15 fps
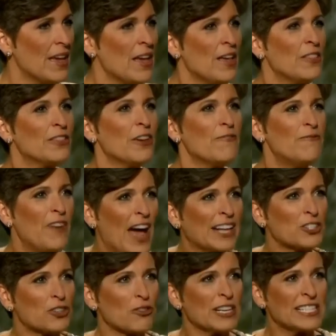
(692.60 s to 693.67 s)
The
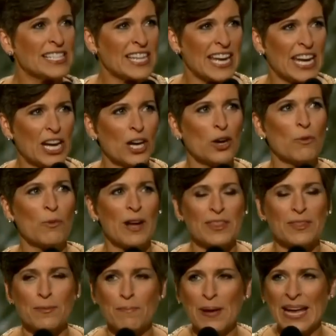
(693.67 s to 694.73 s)
veterans here
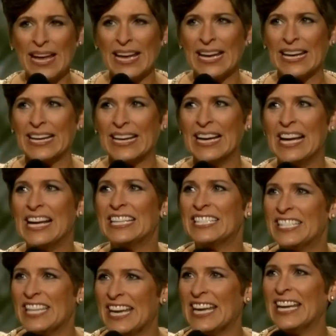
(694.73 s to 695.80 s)
with me
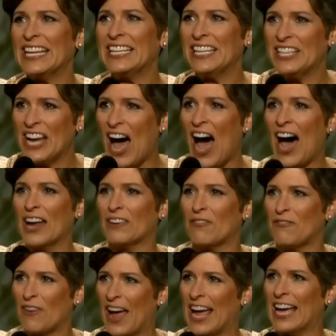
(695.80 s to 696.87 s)
did not
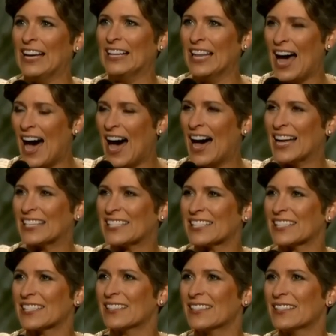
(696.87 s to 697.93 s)
fail us.